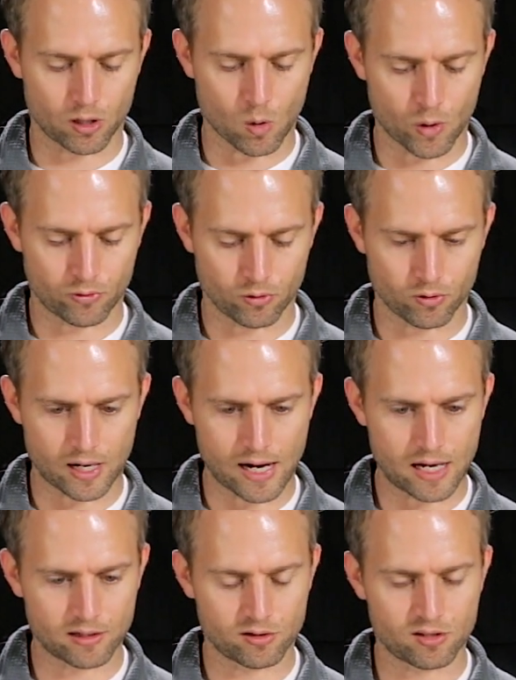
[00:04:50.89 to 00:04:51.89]
going through their
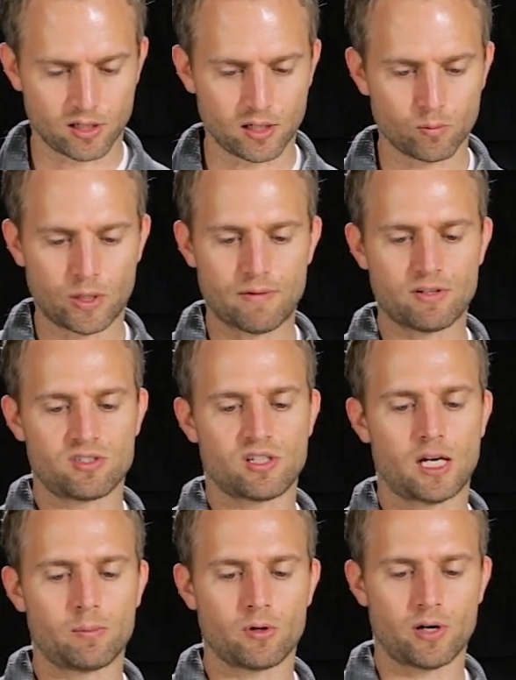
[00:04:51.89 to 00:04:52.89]
hand and seeing we have a
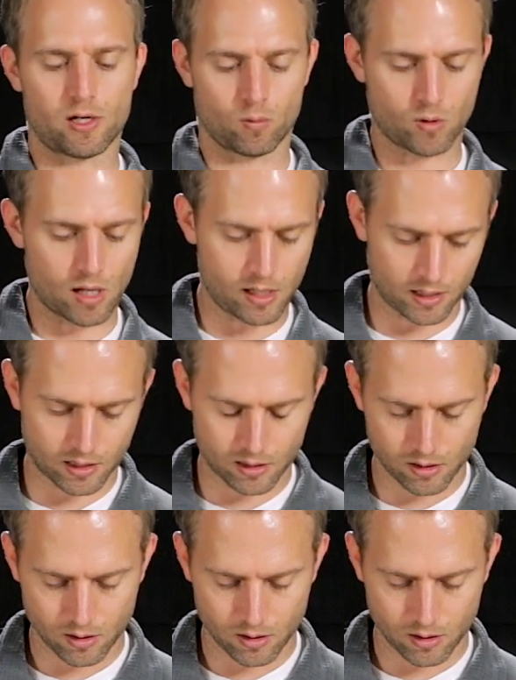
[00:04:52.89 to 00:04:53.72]
saber and a relic,